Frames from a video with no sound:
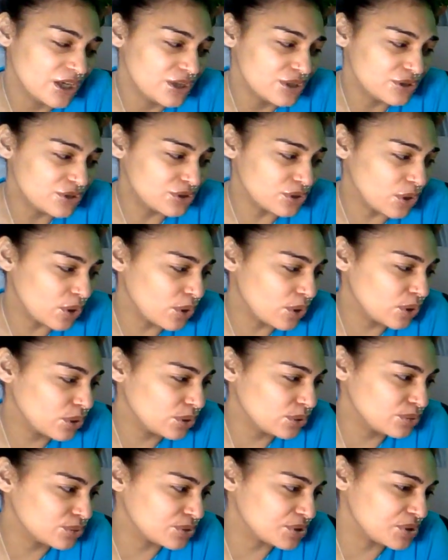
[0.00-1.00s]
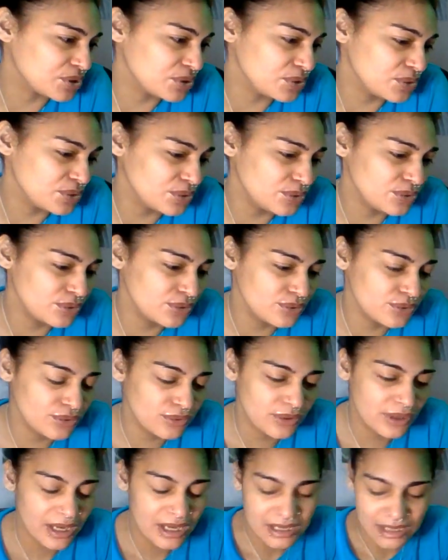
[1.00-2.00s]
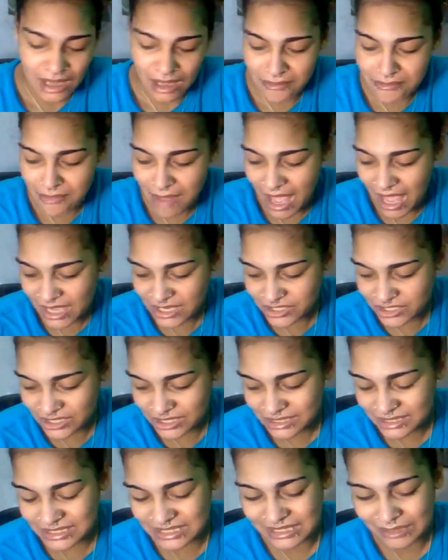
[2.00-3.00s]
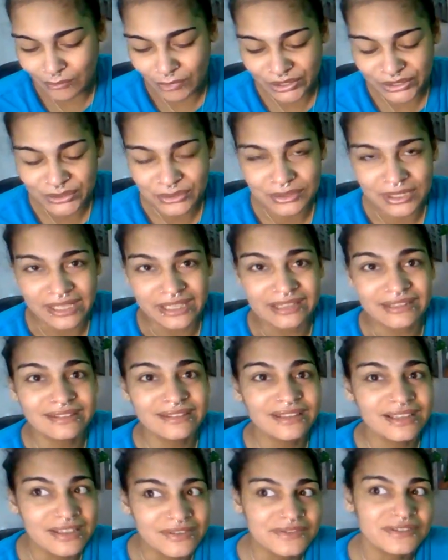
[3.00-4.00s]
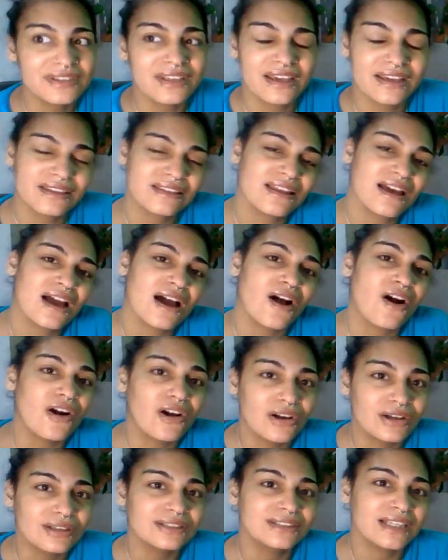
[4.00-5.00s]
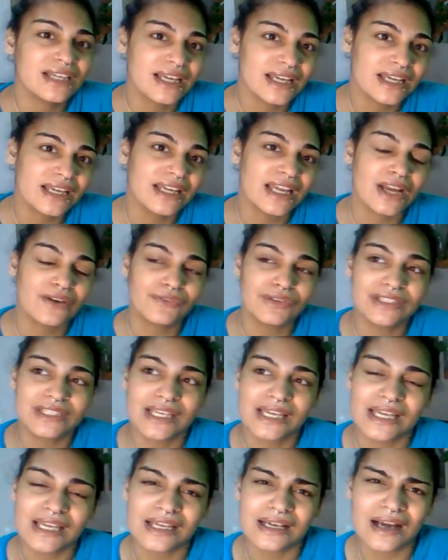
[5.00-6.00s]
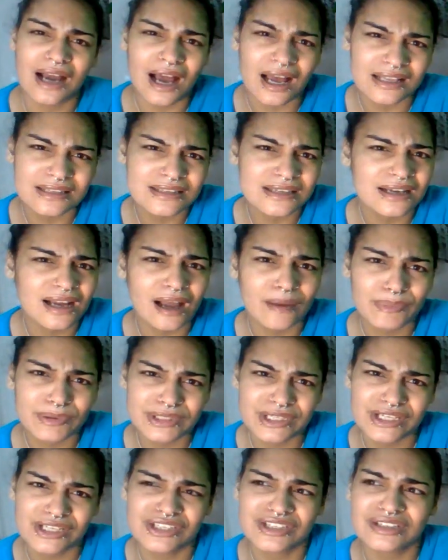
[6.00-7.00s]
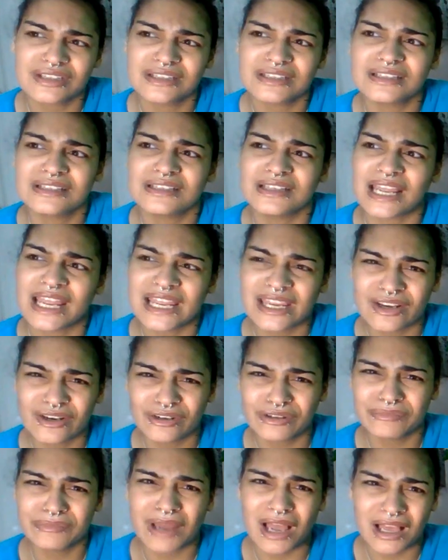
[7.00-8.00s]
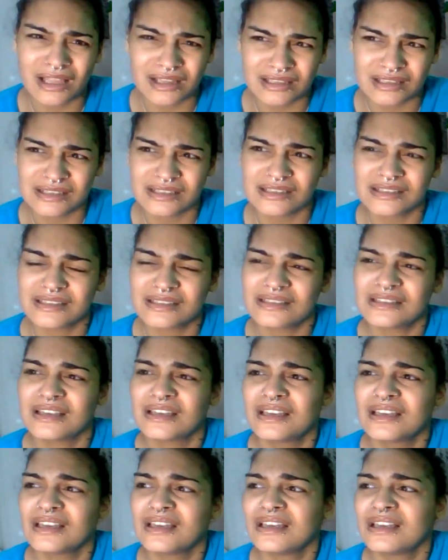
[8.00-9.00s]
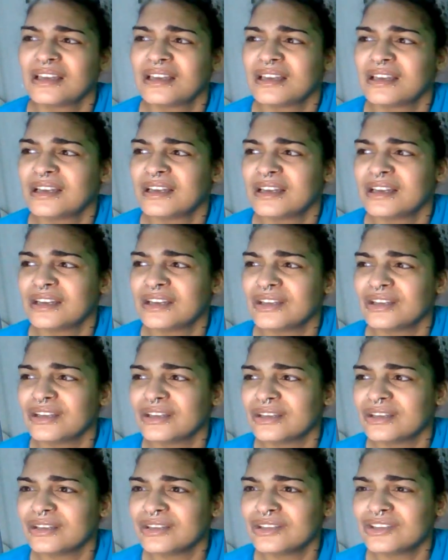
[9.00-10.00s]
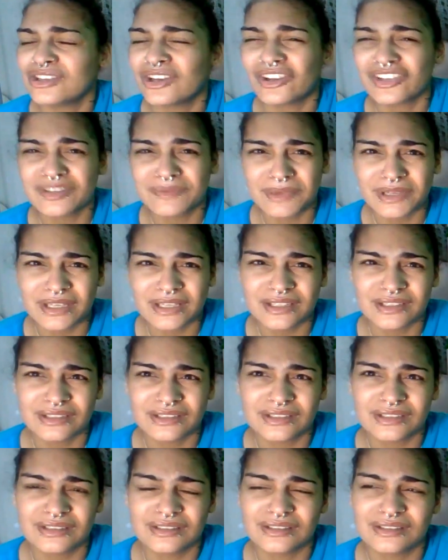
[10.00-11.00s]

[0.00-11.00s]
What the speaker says: So, to imagine someone who, like, lives like that all day, every day, constant competition, anger, malice, judgment,